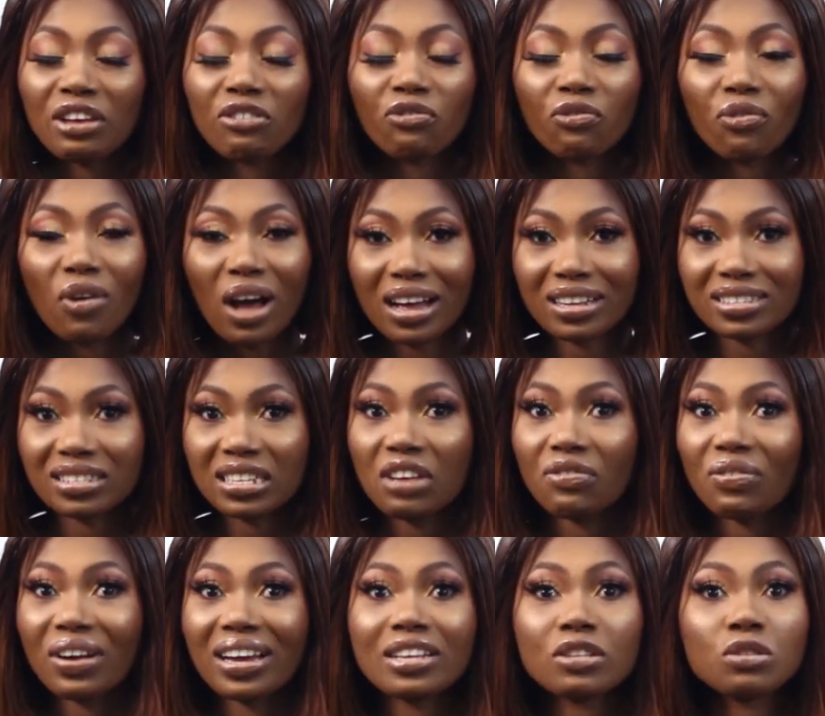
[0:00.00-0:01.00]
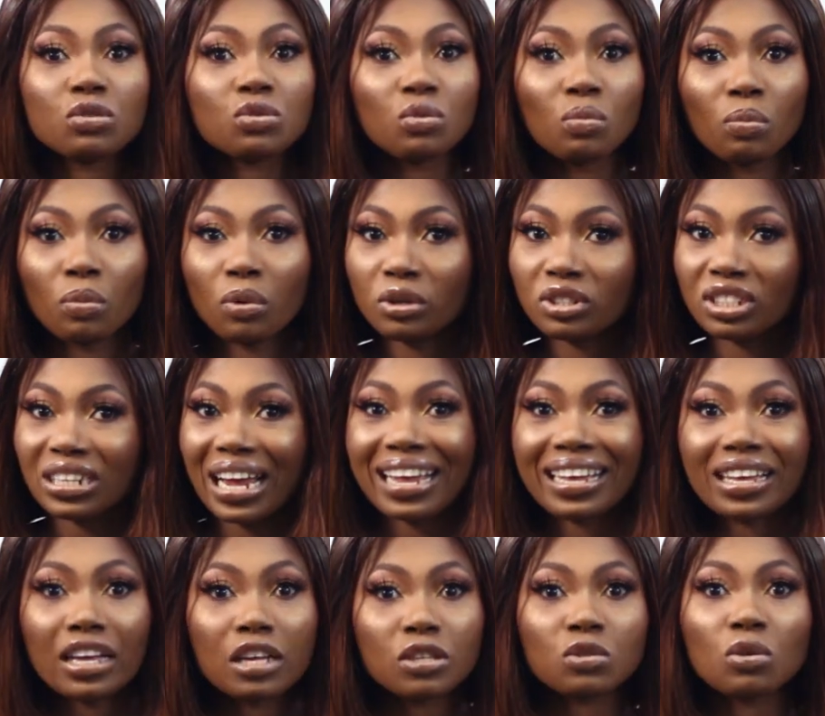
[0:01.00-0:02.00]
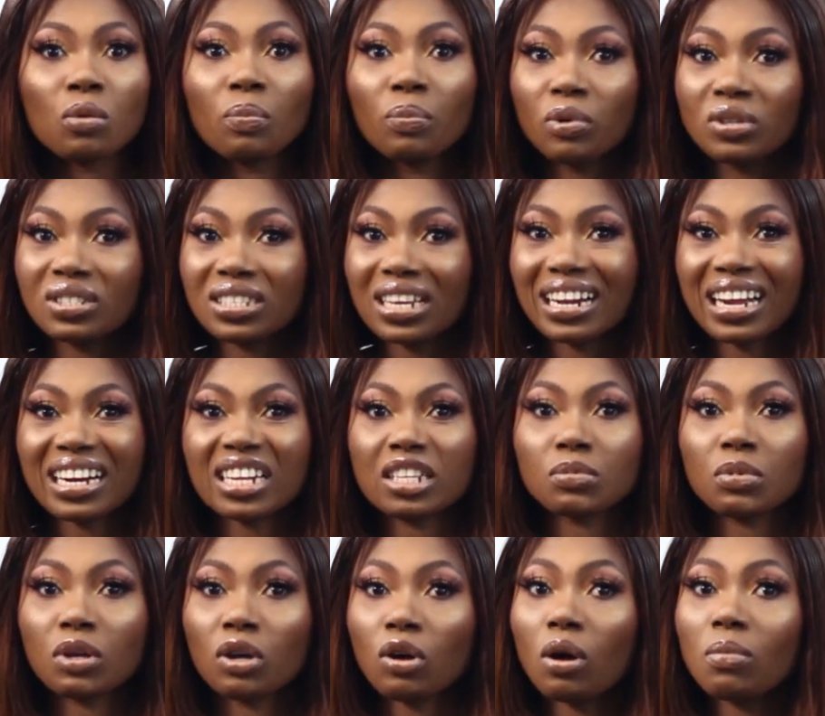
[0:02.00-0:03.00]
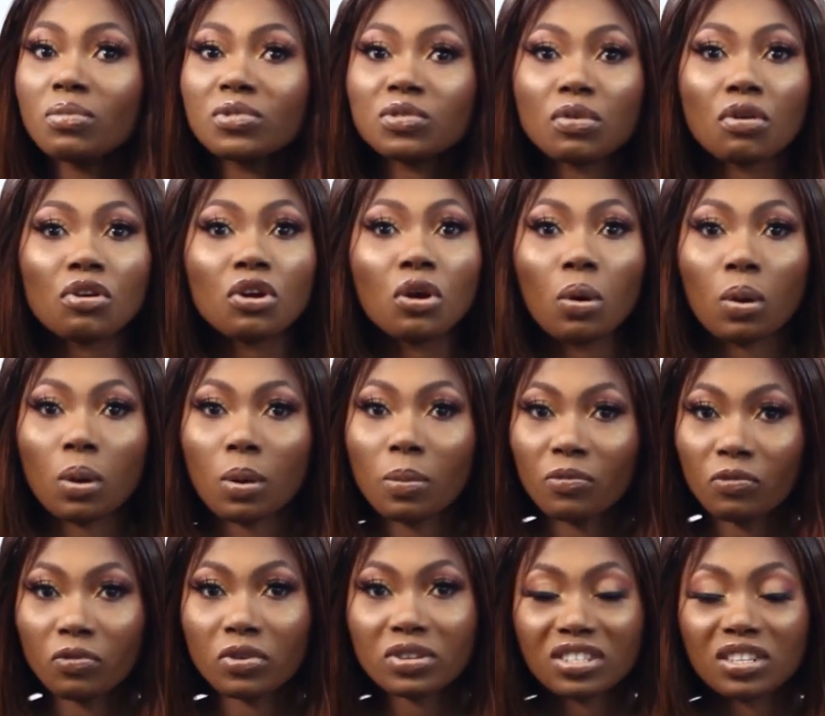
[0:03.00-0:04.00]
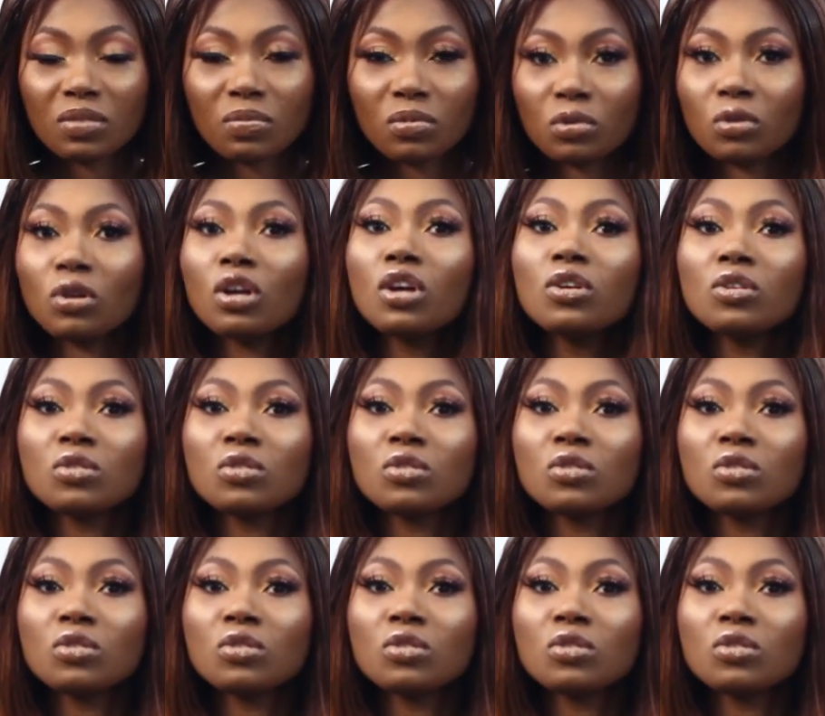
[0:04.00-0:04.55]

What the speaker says: In fact, if I eat too much, I get so bloated and it becomes very uncomfortable.